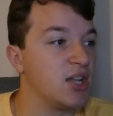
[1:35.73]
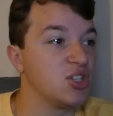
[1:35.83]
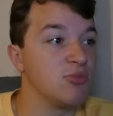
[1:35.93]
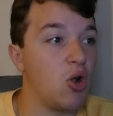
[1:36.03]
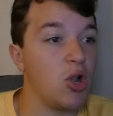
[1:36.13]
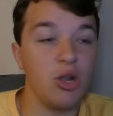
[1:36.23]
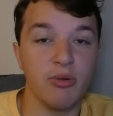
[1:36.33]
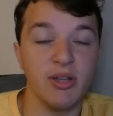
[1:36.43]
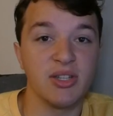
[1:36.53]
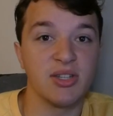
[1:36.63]
Jamal
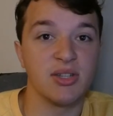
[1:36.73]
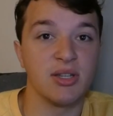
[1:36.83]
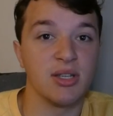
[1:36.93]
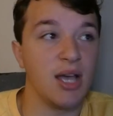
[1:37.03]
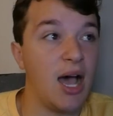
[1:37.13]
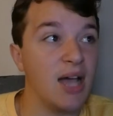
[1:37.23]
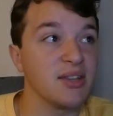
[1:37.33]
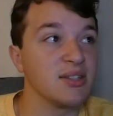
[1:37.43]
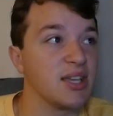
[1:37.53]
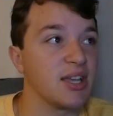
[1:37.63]
Lewis
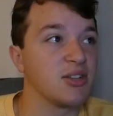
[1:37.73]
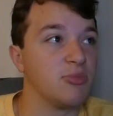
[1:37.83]
hasn't kicked a